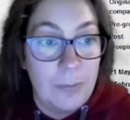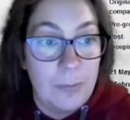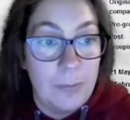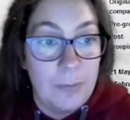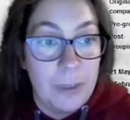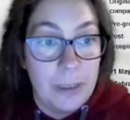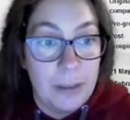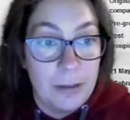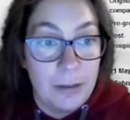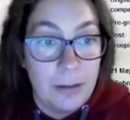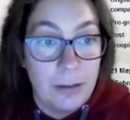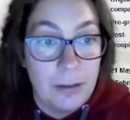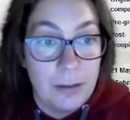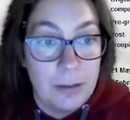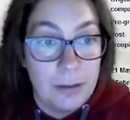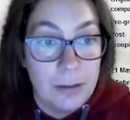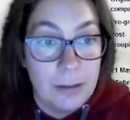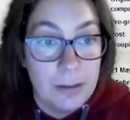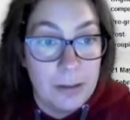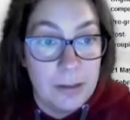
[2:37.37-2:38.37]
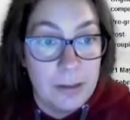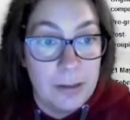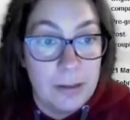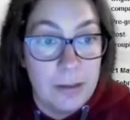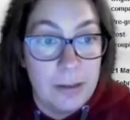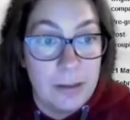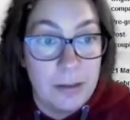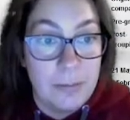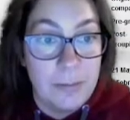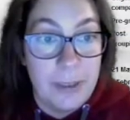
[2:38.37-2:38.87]
because
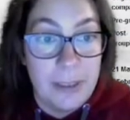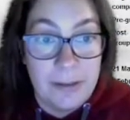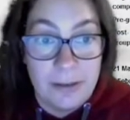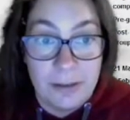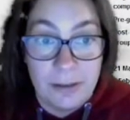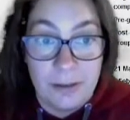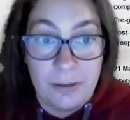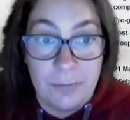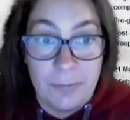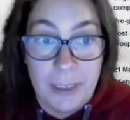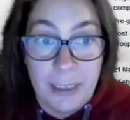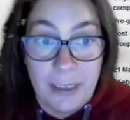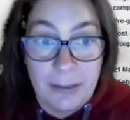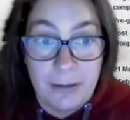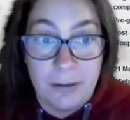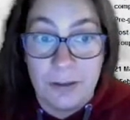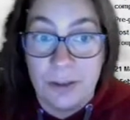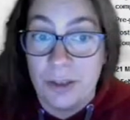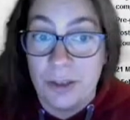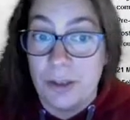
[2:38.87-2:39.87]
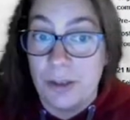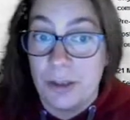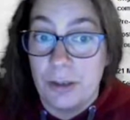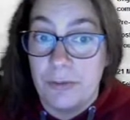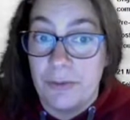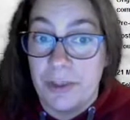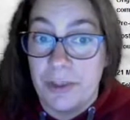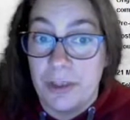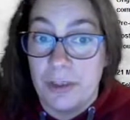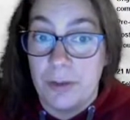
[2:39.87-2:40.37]
the passenger
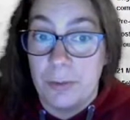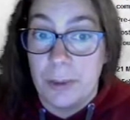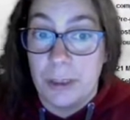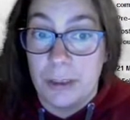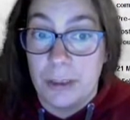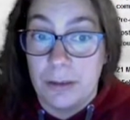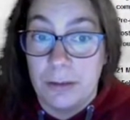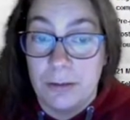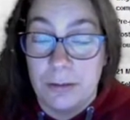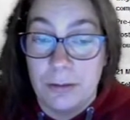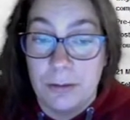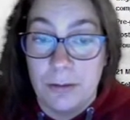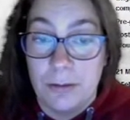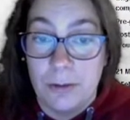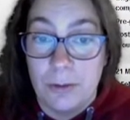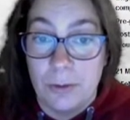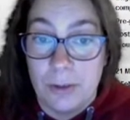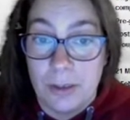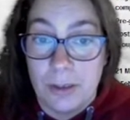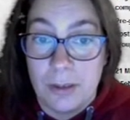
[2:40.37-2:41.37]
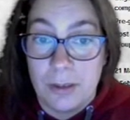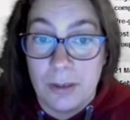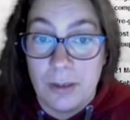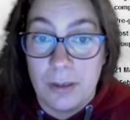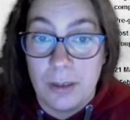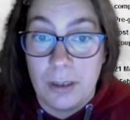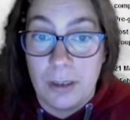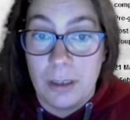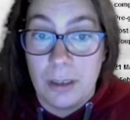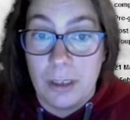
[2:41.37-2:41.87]
services were closed
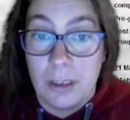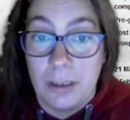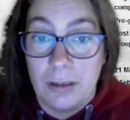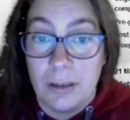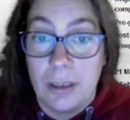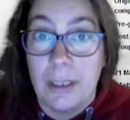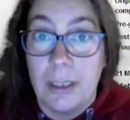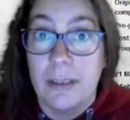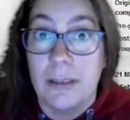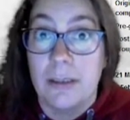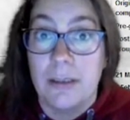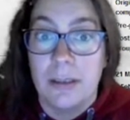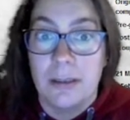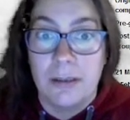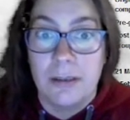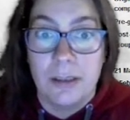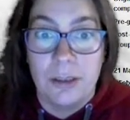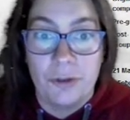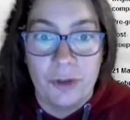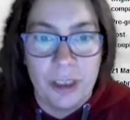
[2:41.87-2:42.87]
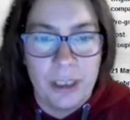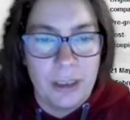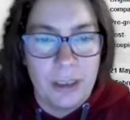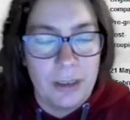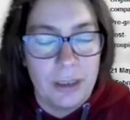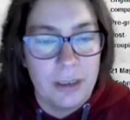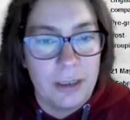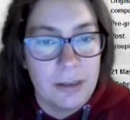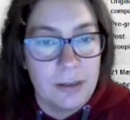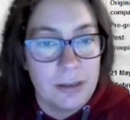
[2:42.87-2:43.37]
in 1963. I
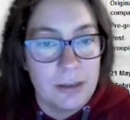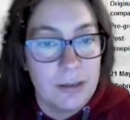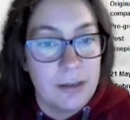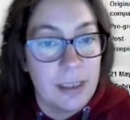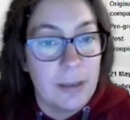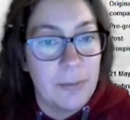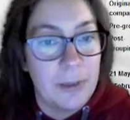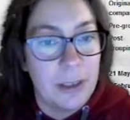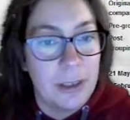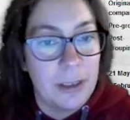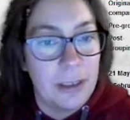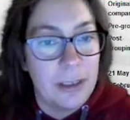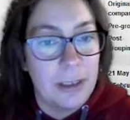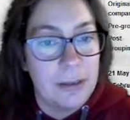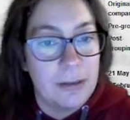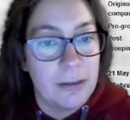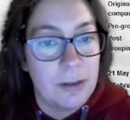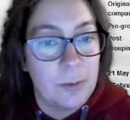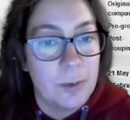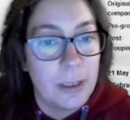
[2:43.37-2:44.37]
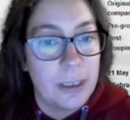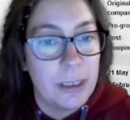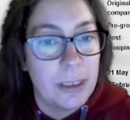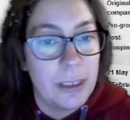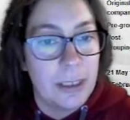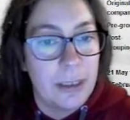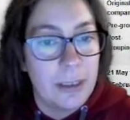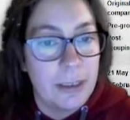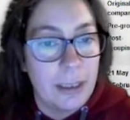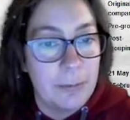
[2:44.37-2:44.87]
think that's the same year as the one
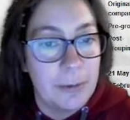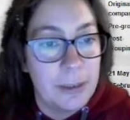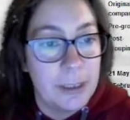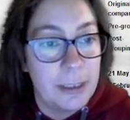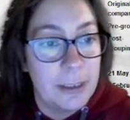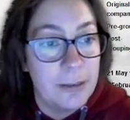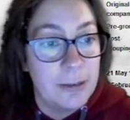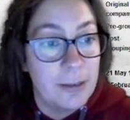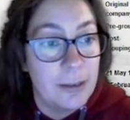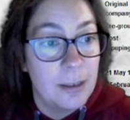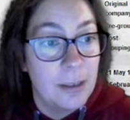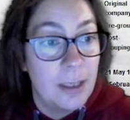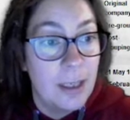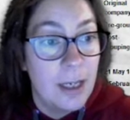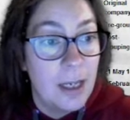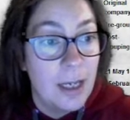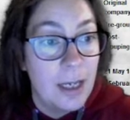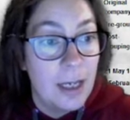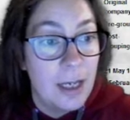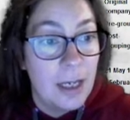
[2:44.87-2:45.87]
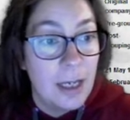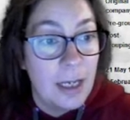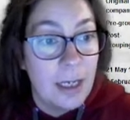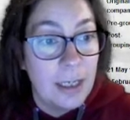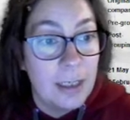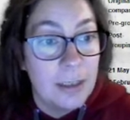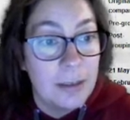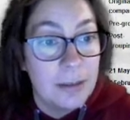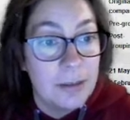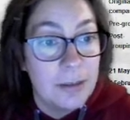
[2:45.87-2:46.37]
in Abbeyleix.
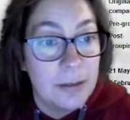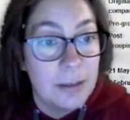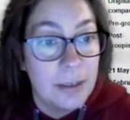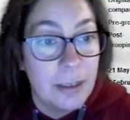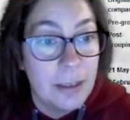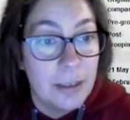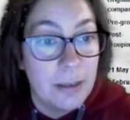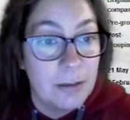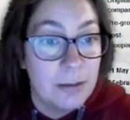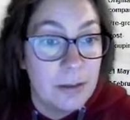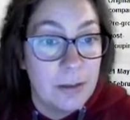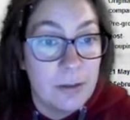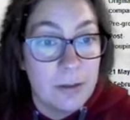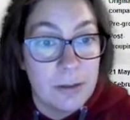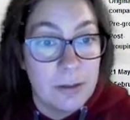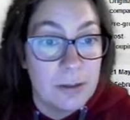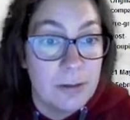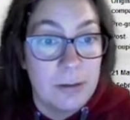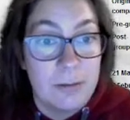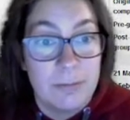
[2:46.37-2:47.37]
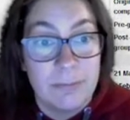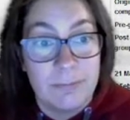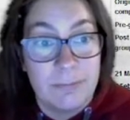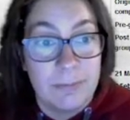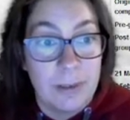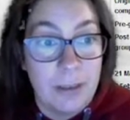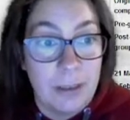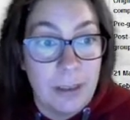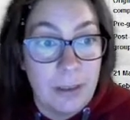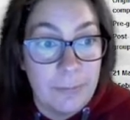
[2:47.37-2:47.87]
And then there's
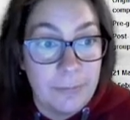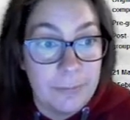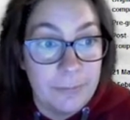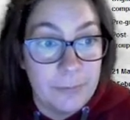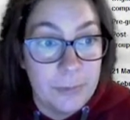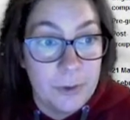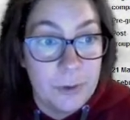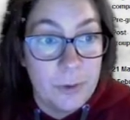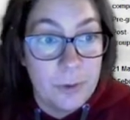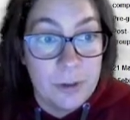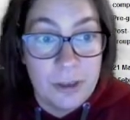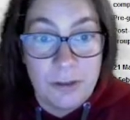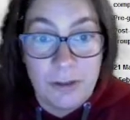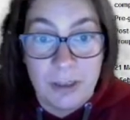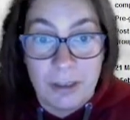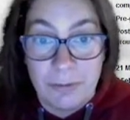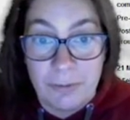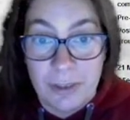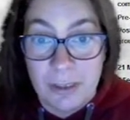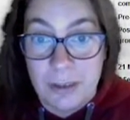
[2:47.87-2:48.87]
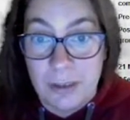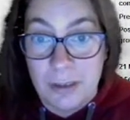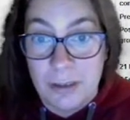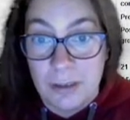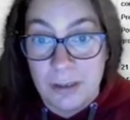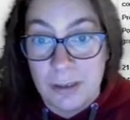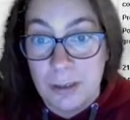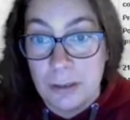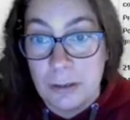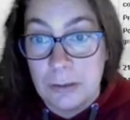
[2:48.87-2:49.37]
goods traffic
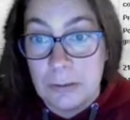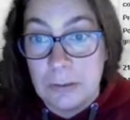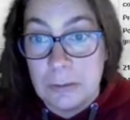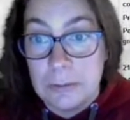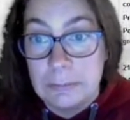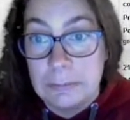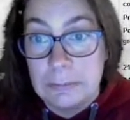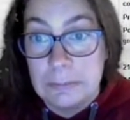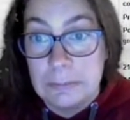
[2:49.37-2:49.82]
still, so